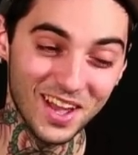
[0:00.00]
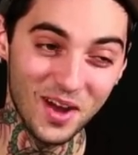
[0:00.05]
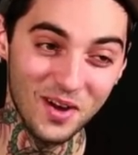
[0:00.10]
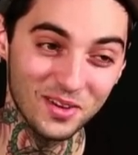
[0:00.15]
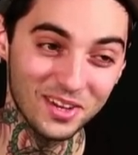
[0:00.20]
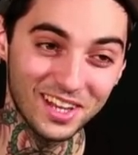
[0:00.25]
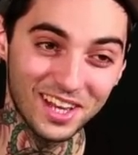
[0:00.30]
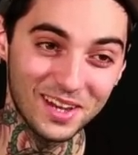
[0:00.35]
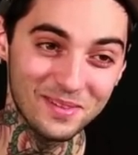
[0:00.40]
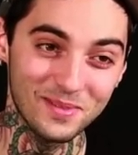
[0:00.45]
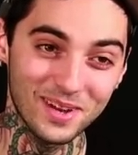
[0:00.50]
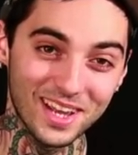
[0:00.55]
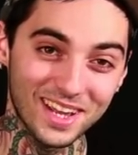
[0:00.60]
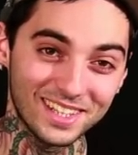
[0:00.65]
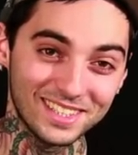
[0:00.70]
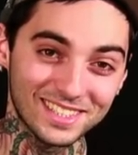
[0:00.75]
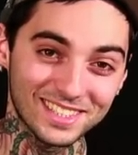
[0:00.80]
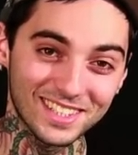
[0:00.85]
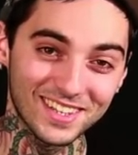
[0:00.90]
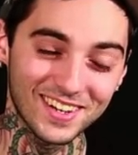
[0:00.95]
okay,
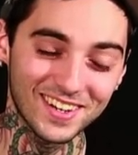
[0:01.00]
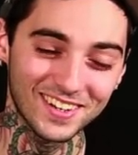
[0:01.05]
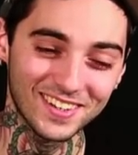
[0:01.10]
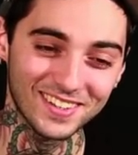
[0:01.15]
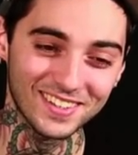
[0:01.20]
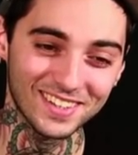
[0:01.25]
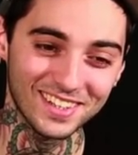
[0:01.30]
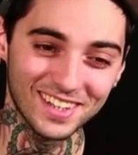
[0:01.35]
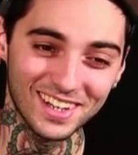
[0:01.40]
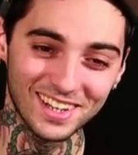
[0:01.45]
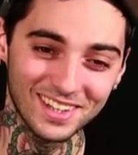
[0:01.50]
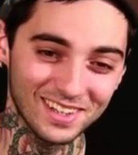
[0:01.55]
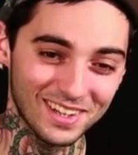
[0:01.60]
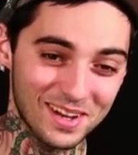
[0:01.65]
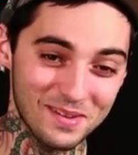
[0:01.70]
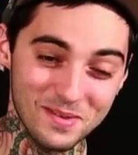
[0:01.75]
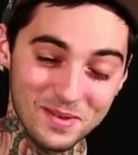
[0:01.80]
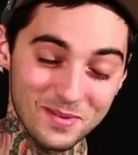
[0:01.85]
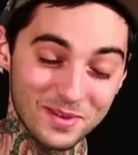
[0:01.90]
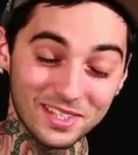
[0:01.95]
man. So,
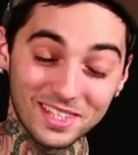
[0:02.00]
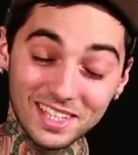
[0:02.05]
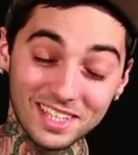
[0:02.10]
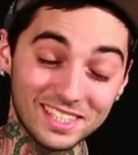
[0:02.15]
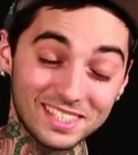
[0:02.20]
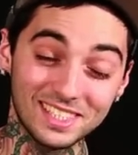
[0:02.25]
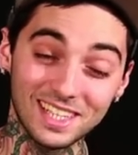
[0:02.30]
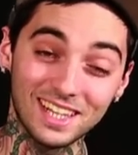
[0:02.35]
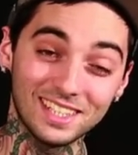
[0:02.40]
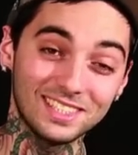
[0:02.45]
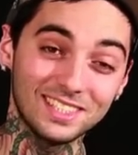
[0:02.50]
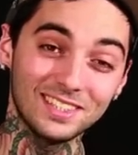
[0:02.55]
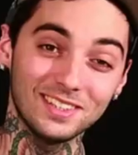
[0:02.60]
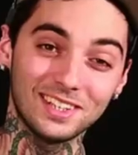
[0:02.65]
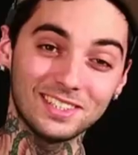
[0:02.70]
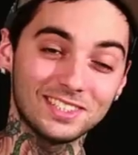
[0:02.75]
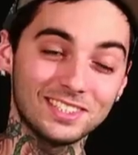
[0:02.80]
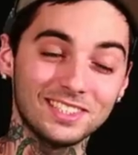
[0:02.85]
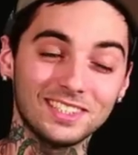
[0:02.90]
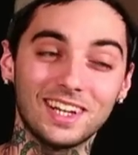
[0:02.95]
I mean, we did the
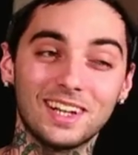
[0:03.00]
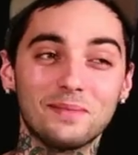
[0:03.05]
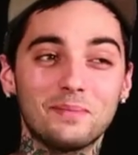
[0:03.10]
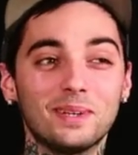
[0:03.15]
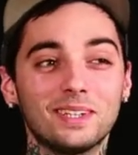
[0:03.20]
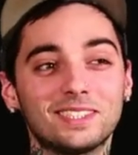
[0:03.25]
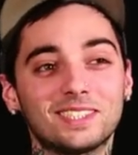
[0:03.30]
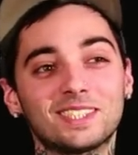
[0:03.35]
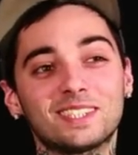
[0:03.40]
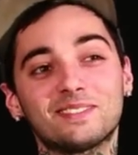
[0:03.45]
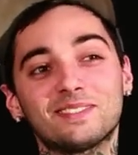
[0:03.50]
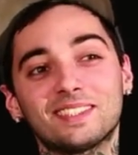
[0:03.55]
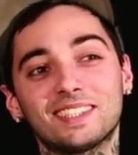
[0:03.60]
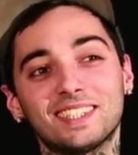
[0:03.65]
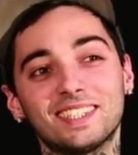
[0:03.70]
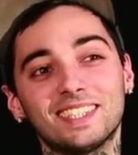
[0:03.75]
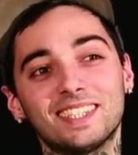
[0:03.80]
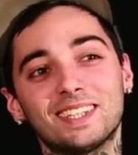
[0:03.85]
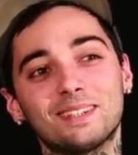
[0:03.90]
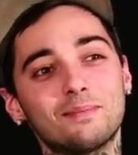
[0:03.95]
tattoo. I should have got a picture of it.
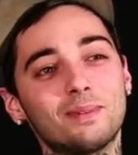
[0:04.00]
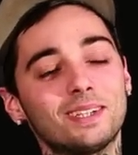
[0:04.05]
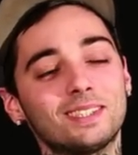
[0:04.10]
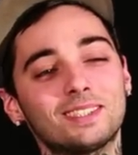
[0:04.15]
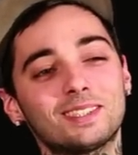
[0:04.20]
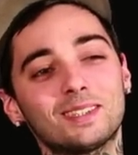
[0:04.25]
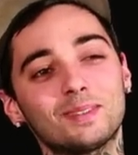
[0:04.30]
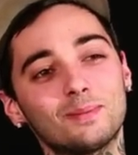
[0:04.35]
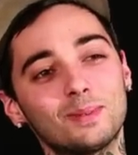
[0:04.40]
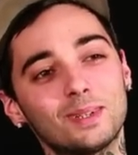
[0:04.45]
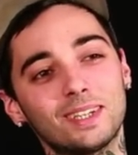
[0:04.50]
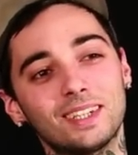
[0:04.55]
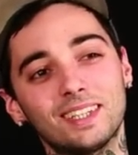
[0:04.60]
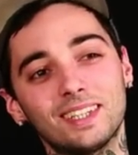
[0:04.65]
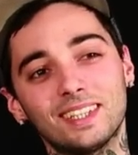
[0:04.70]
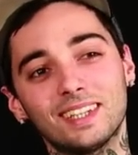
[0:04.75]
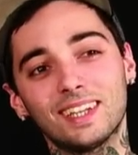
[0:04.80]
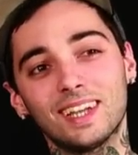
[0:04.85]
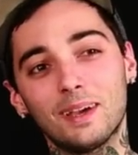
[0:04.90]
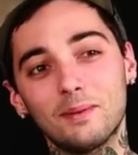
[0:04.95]
I didn't get a picture,
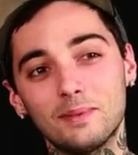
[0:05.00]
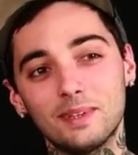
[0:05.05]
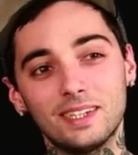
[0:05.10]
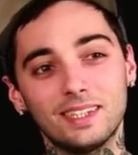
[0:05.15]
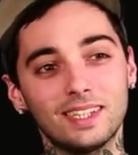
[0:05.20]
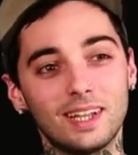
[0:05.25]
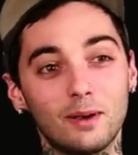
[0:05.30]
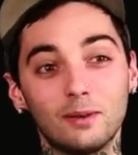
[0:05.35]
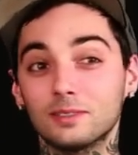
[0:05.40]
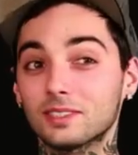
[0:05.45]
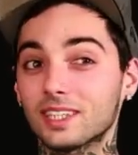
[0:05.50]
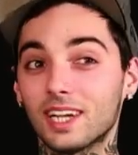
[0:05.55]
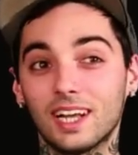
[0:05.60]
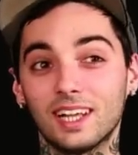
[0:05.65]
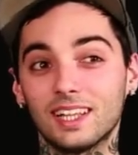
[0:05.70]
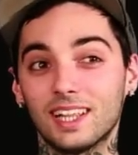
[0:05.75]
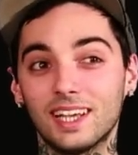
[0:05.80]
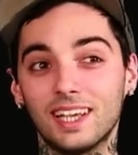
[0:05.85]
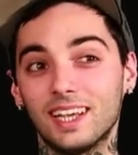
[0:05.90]
but, I mean, I was kind of,